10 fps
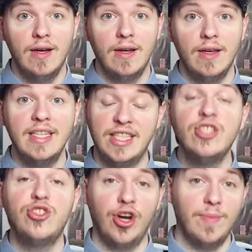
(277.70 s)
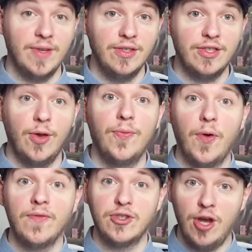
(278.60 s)
It's in German, so for
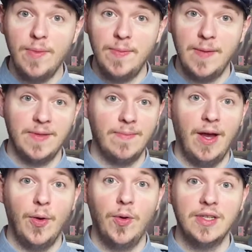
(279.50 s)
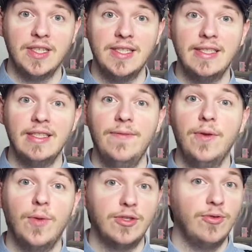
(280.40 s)
the German people in my audience, if you
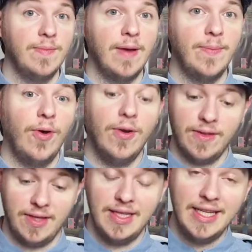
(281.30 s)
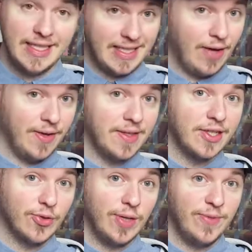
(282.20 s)
want to read my blog, the link is down in the
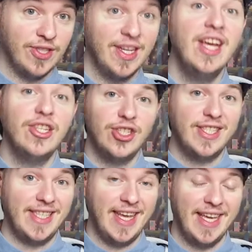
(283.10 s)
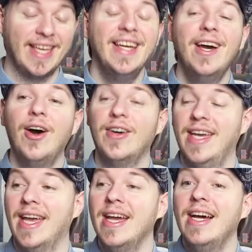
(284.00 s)
description. Just saying.
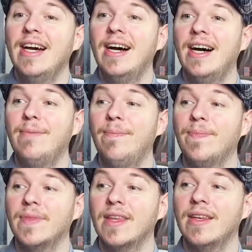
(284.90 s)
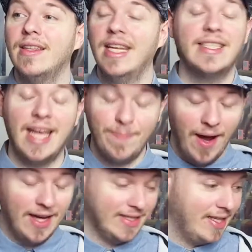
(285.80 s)
Okay, let's get
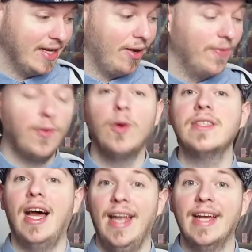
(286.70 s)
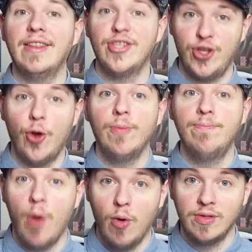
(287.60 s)
past that. Of course, I liked the show
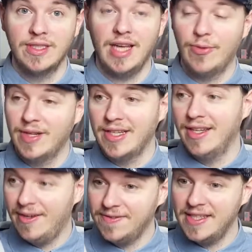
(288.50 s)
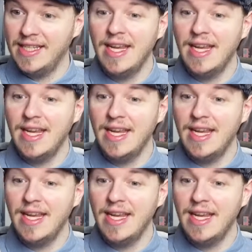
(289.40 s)
Bones. I really loved it.